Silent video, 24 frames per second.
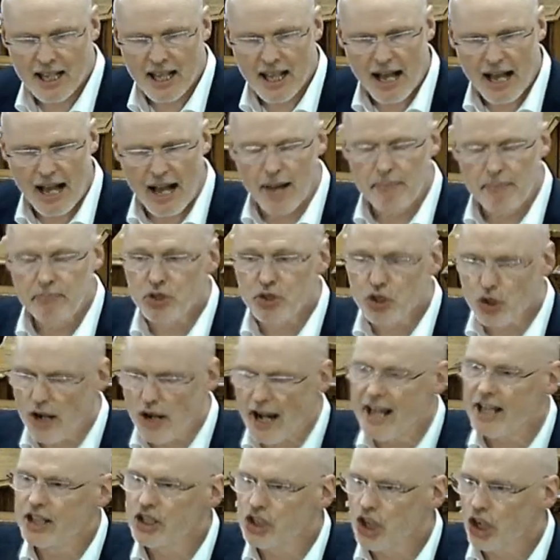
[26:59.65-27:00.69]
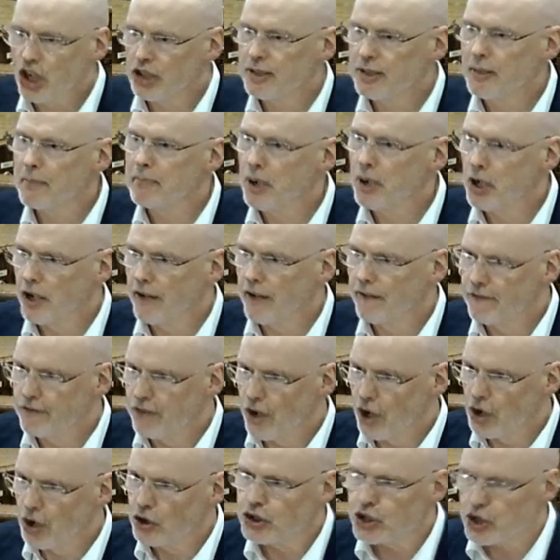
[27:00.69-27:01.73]
I'm trying not to put a
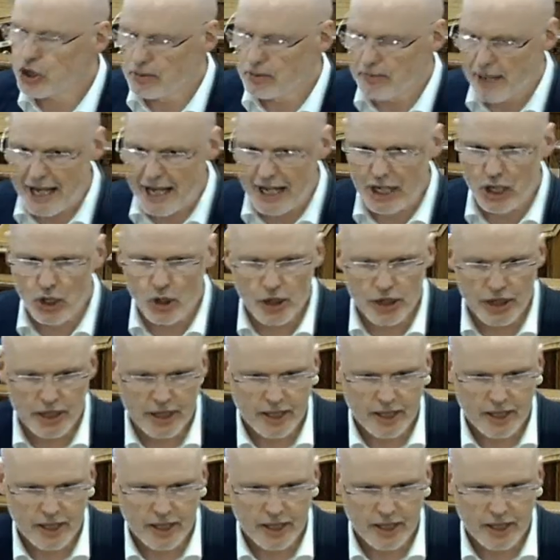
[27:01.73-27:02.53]
false smile on,